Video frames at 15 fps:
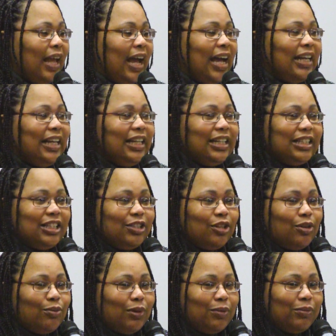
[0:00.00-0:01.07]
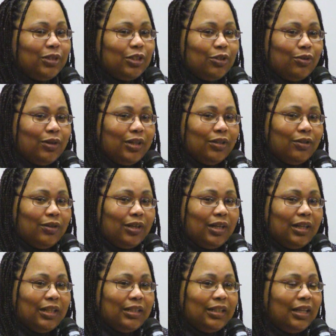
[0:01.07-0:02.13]
I needed to know what was going
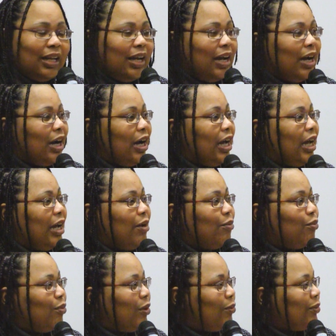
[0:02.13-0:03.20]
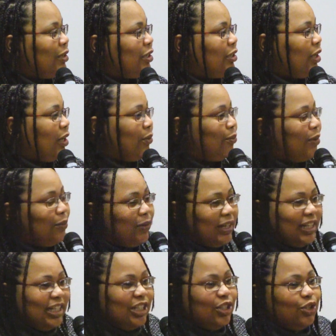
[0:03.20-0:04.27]
on and what
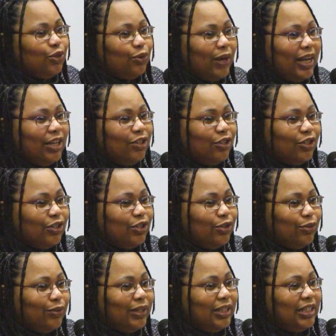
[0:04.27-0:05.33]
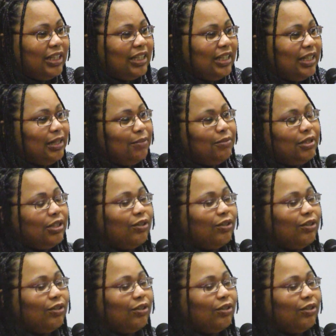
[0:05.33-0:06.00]
were these strangers doing to them.